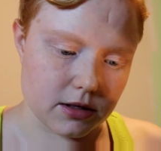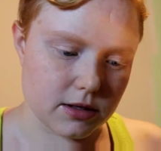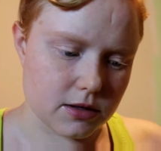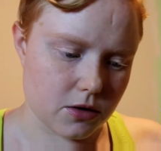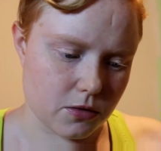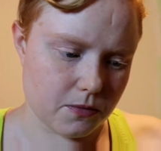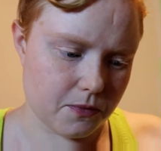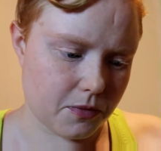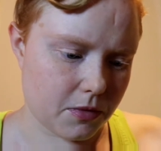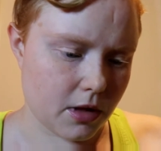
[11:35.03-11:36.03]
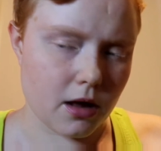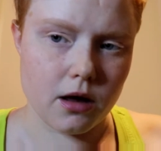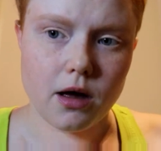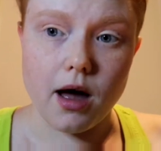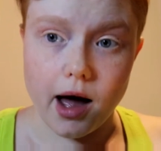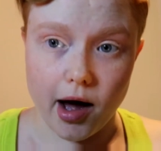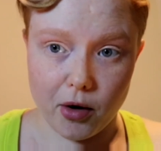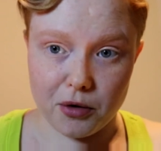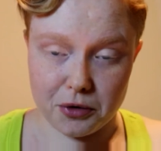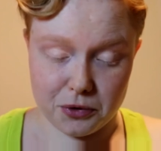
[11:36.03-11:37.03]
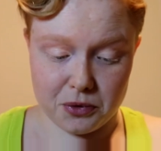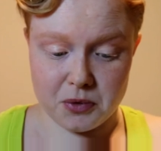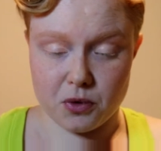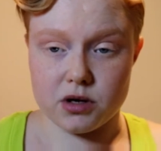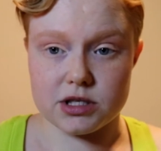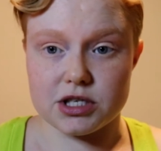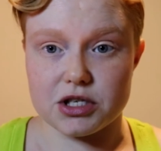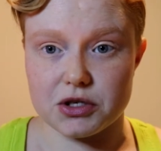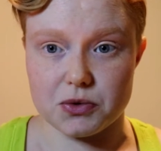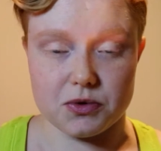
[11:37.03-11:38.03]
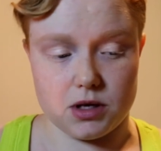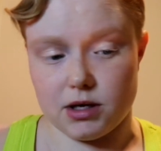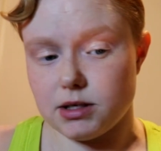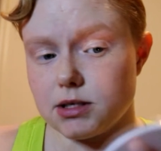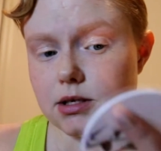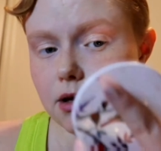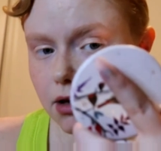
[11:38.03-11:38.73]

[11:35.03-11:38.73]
So, how do we want to do this?